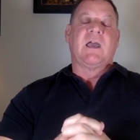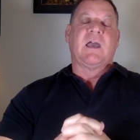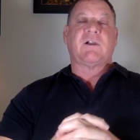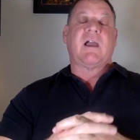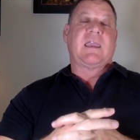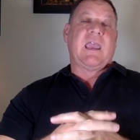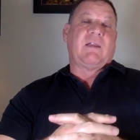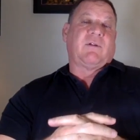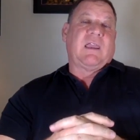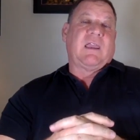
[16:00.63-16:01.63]
Sorry, I
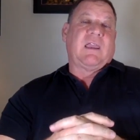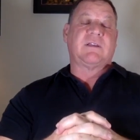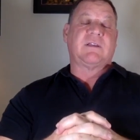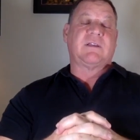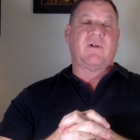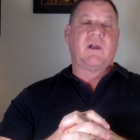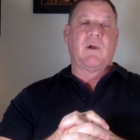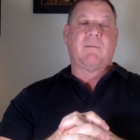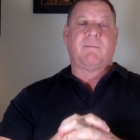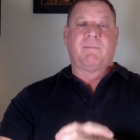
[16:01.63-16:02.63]
can't really answer that very well